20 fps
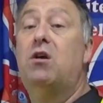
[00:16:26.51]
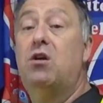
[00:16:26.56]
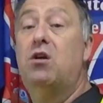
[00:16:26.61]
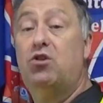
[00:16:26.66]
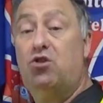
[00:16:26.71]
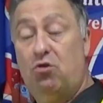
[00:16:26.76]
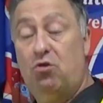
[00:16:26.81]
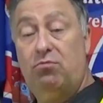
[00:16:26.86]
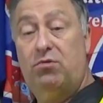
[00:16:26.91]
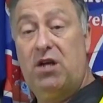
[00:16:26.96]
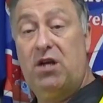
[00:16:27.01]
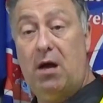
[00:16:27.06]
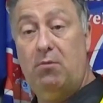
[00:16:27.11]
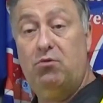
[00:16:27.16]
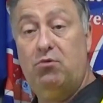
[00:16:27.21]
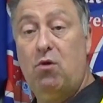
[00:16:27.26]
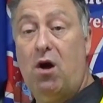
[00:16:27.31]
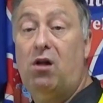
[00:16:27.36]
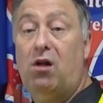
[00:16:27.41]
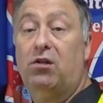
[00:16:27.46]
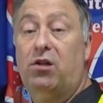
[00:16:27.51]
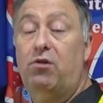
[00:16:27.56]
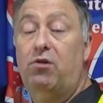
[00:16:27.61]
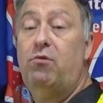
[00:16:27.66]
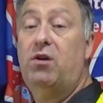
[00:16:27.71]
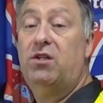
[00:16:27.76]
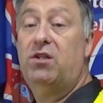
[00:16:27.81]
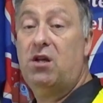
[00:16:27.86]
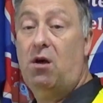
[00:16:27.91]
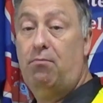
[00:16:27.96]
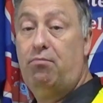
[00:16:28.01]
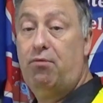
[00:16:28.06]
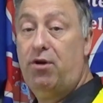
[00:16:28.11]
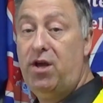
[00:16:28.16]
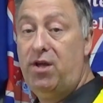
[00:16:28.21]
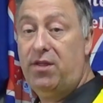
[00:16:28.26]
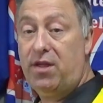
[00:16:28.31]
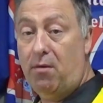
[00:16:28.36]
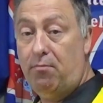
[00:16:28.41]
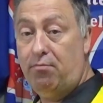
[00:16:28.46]
Sometimes what I'll do is I'll
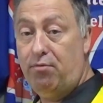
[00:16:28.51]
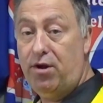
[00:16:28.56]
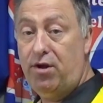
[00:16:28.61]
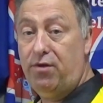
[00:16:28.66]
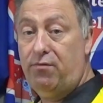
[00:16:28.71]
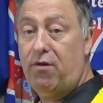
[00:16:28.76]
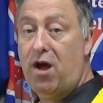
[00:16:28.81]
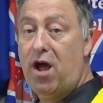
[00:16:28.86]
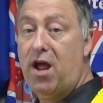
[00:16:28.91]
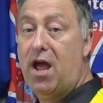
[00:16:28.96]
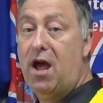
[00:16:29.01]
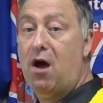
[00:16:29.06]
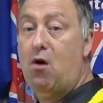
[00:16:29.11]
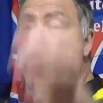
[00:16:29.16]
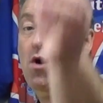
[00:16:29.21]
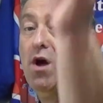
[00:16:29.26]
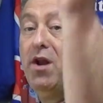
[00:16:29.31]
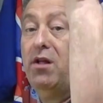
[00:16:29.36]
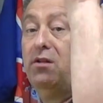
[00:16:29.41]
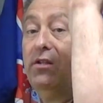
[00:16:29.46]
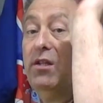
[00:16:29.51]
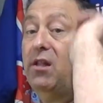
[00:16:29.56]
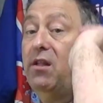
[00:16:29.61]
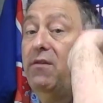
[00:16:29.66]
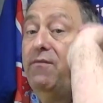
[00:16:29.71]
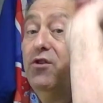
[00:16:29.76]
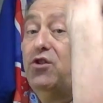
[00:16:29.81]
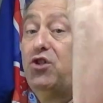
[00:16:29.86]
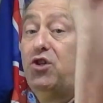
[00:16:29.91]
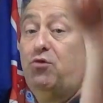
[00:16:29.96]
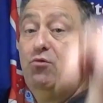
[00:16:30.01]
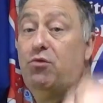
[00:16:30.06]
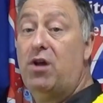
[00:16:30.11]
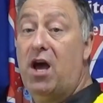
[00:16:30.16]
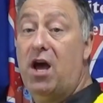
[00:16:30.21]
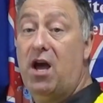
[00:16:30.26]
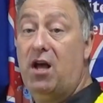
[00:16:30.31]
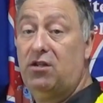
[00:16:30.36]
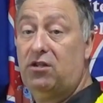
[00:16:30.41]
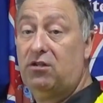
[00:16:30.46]
breathe right out and I'll deliver two
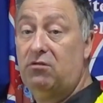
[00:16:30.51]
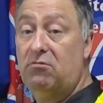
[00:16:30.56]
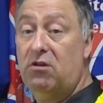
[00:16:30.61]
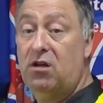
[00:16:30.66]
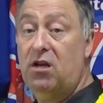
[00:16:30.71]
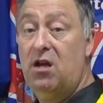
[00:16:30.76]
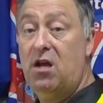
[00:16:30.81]
darts.